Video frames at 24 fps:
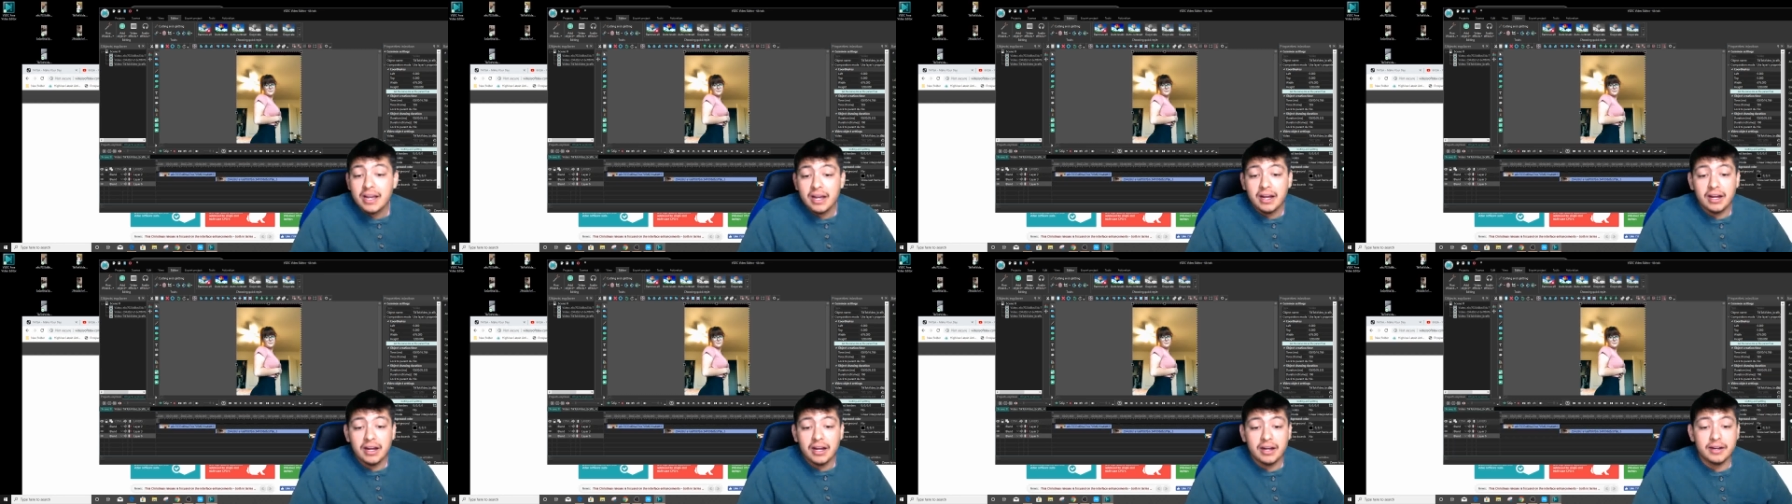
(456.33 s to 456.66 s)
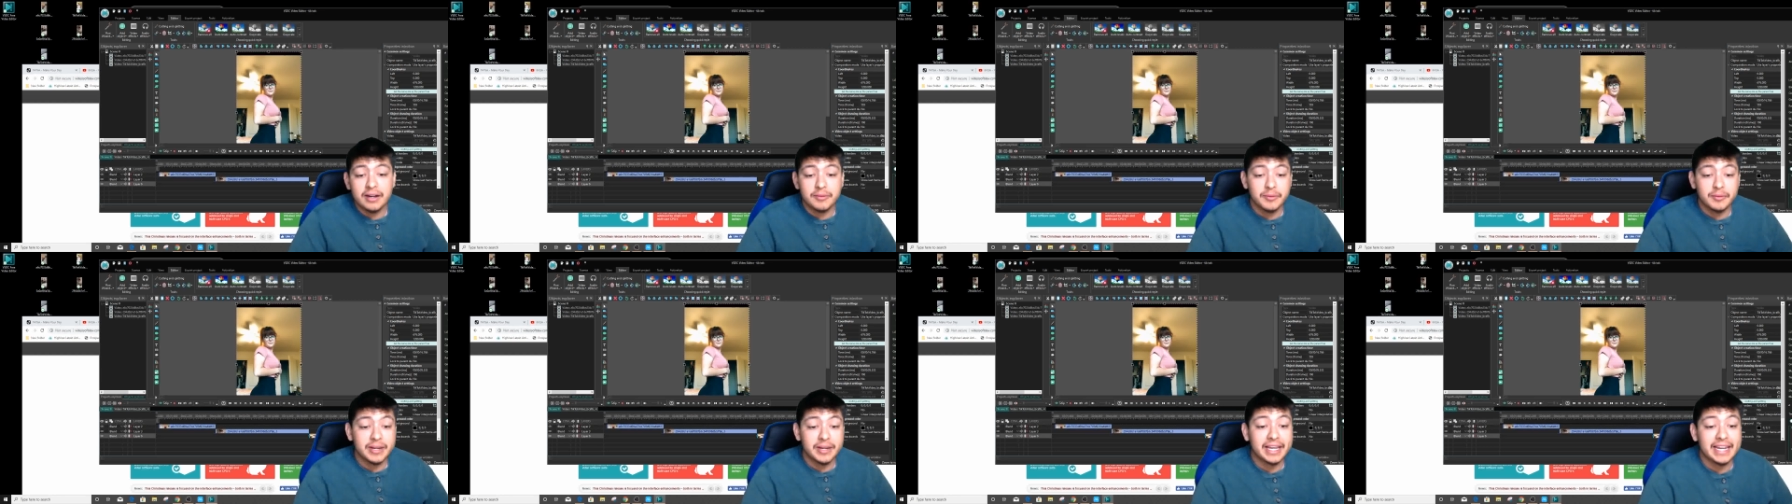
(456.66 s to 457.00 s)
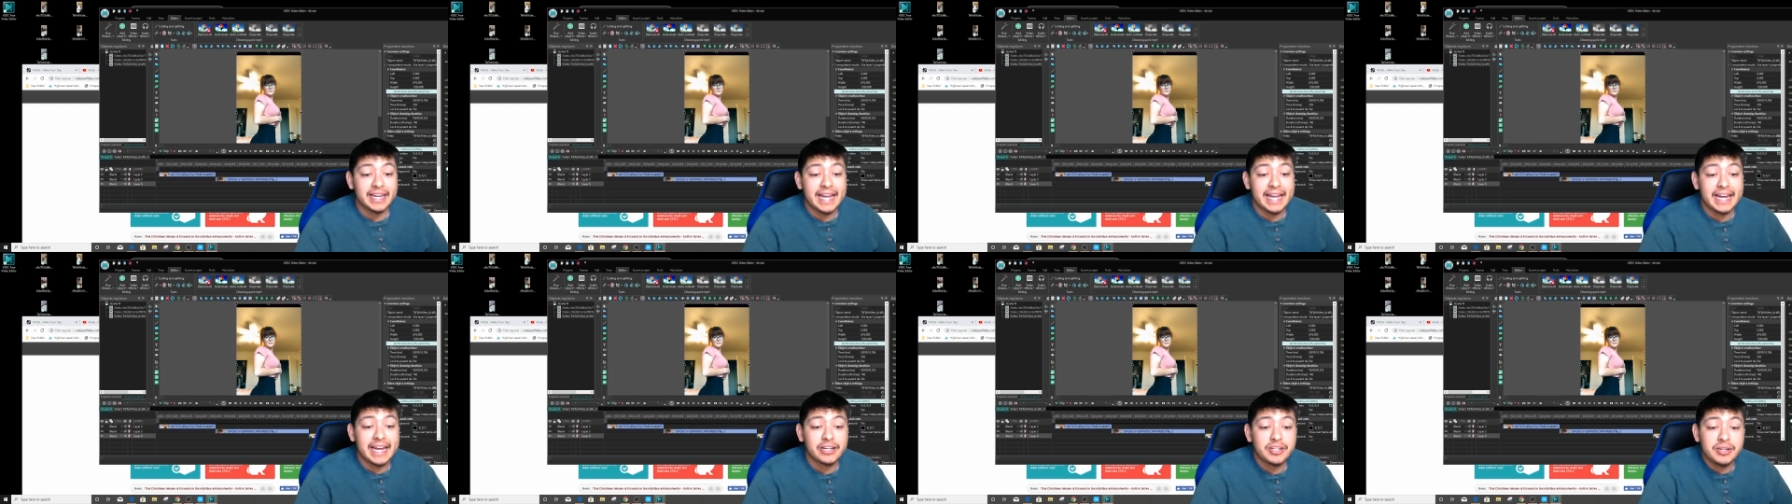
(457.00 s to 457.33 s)
uh, we can
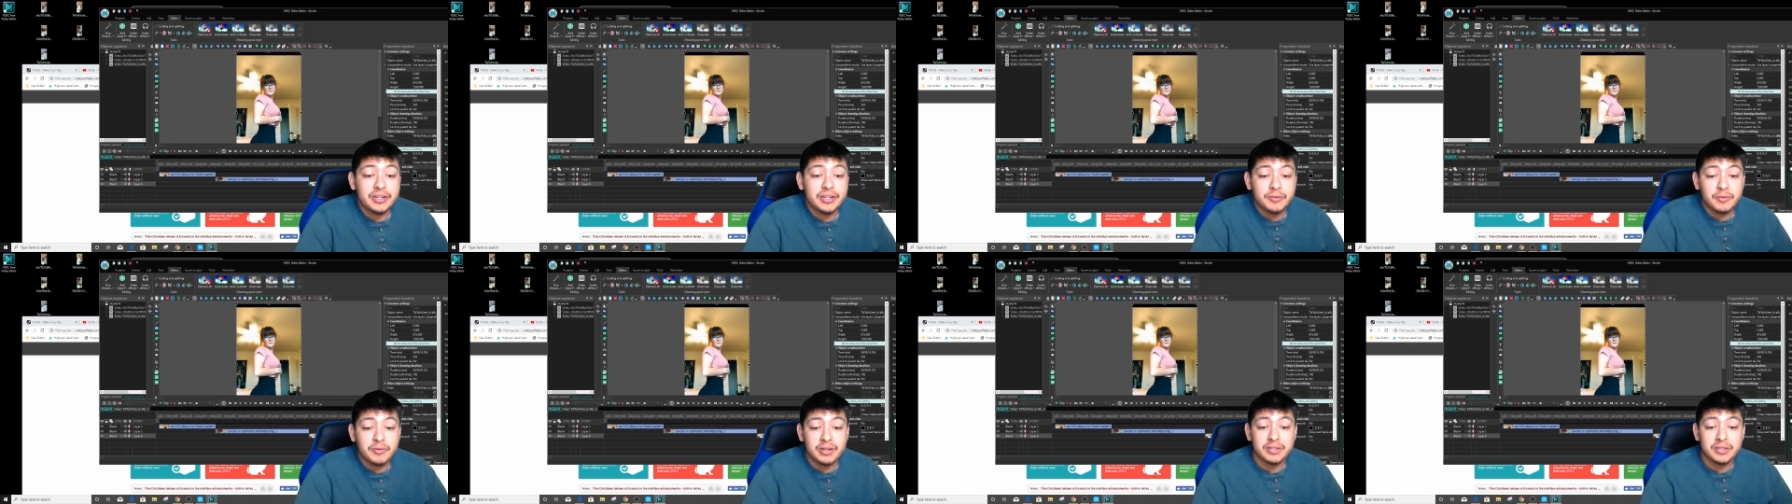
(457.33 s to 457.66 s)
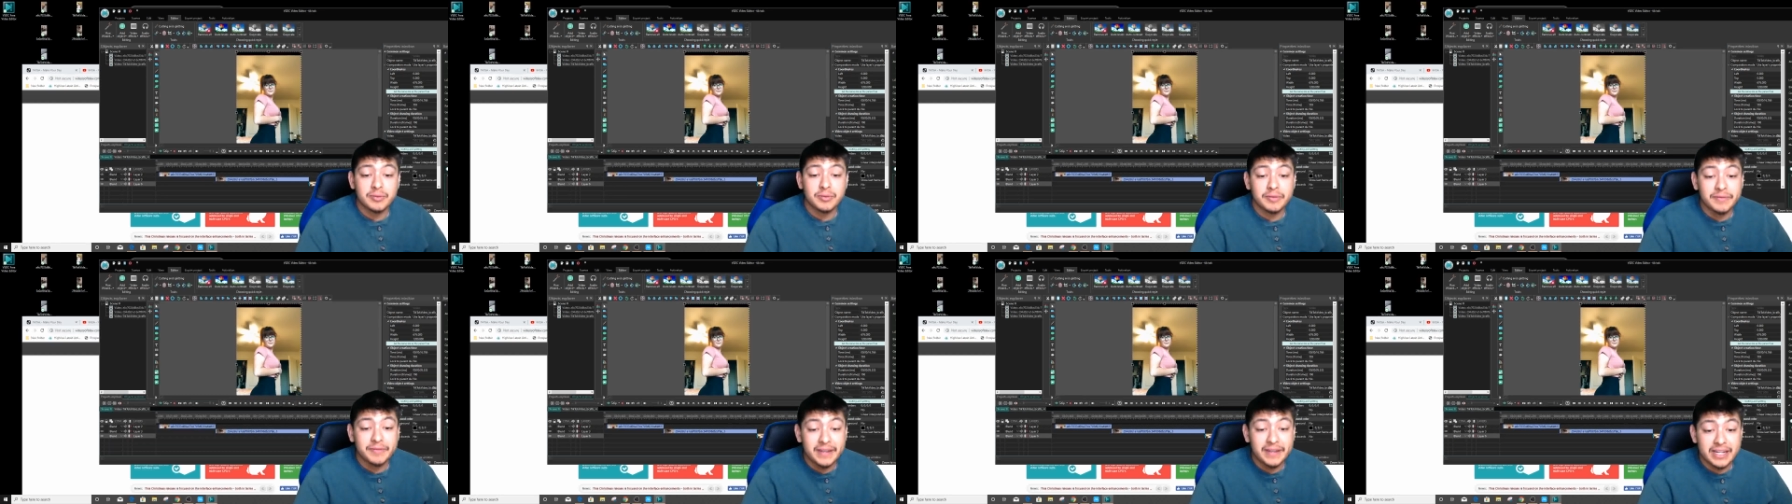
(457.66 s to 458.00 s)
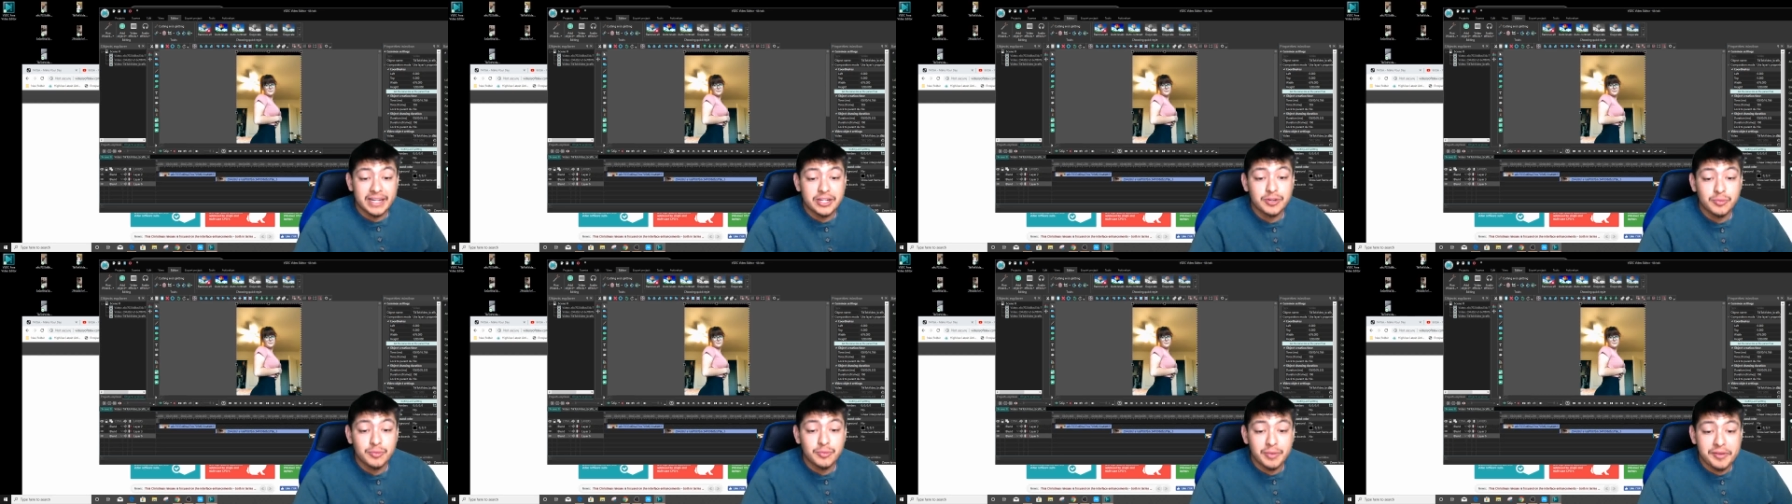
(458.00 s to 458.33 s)
actually, once we're
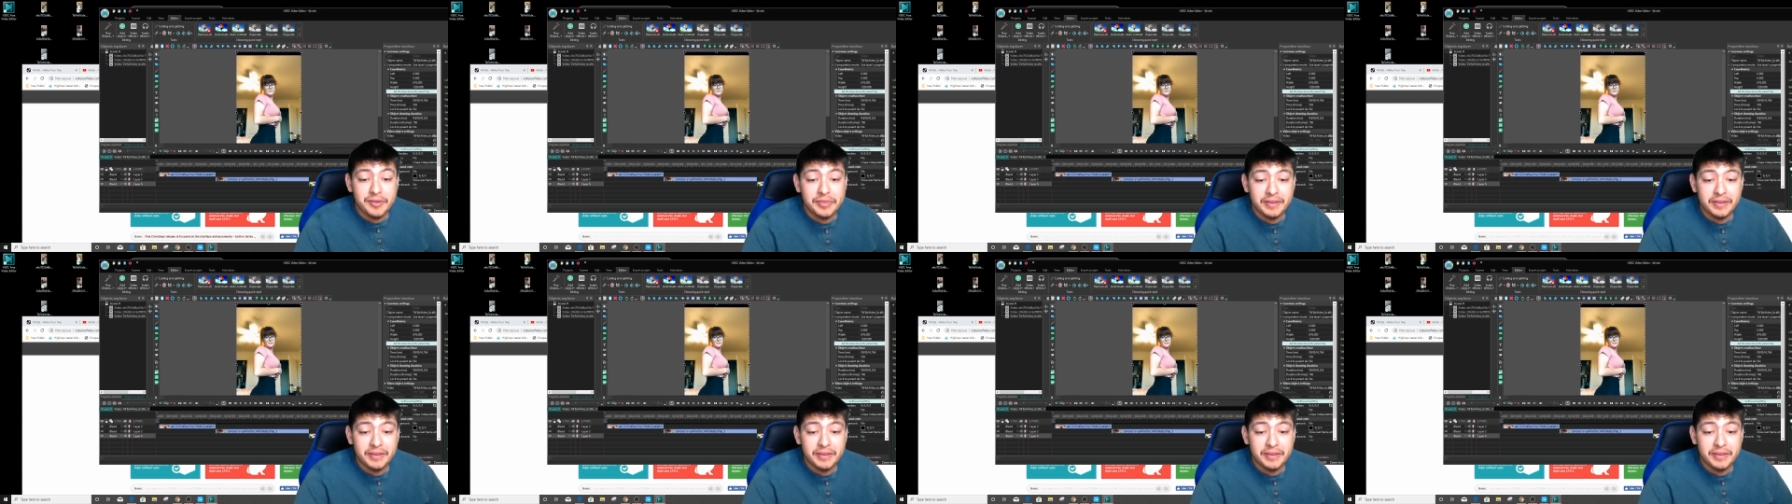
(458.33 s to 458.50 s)
finished with